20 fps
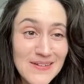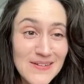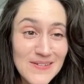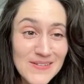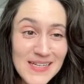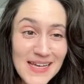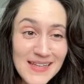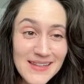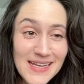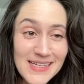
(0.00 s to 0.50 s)

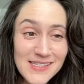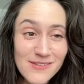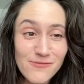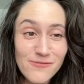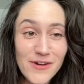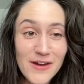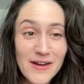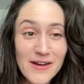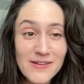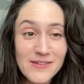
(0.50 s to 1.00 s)
Tat, that's
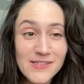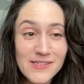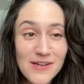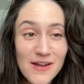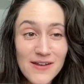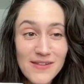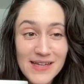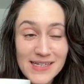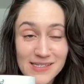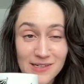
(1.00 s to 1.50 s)

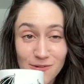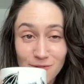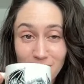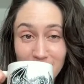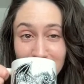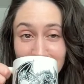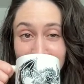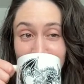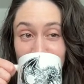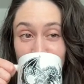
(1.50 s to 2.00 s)
a
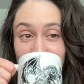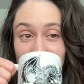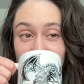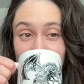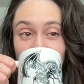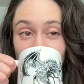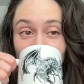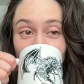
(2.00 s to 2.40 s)
great image.